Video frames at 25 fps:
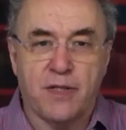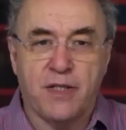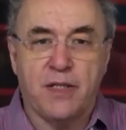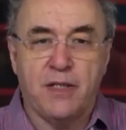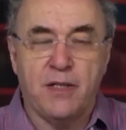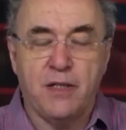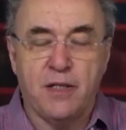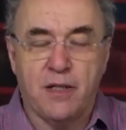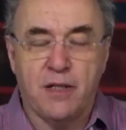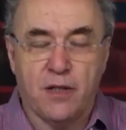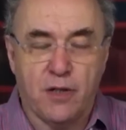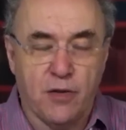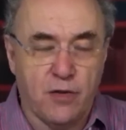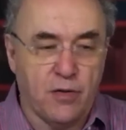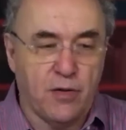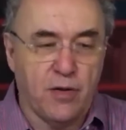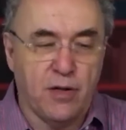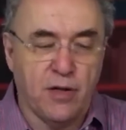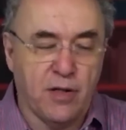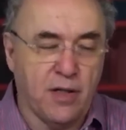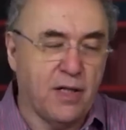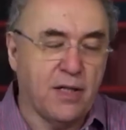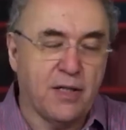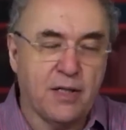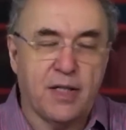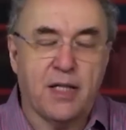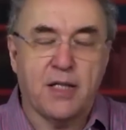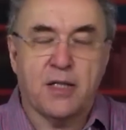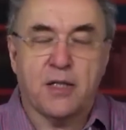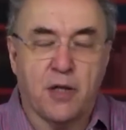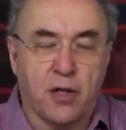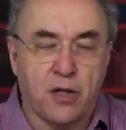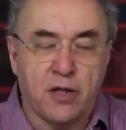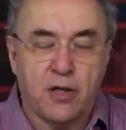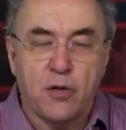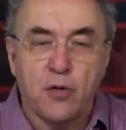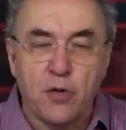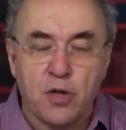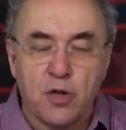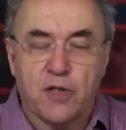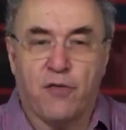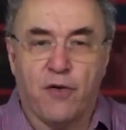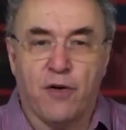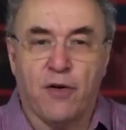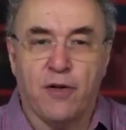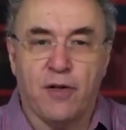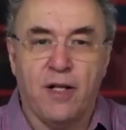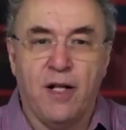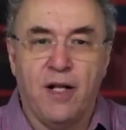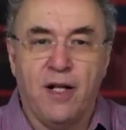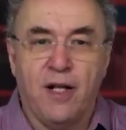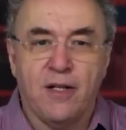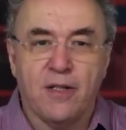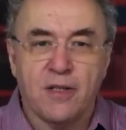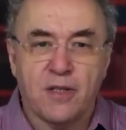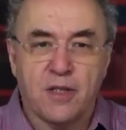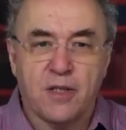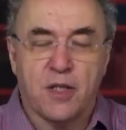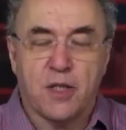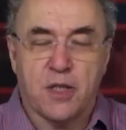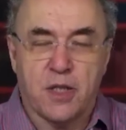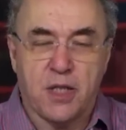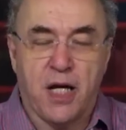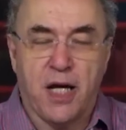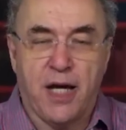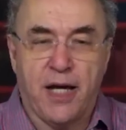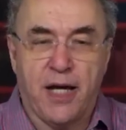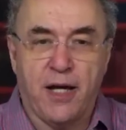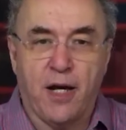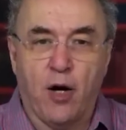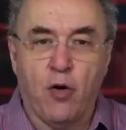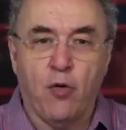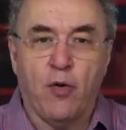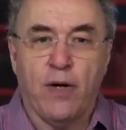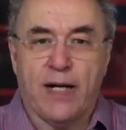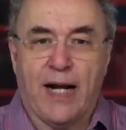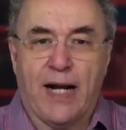it's not useful to say, oh,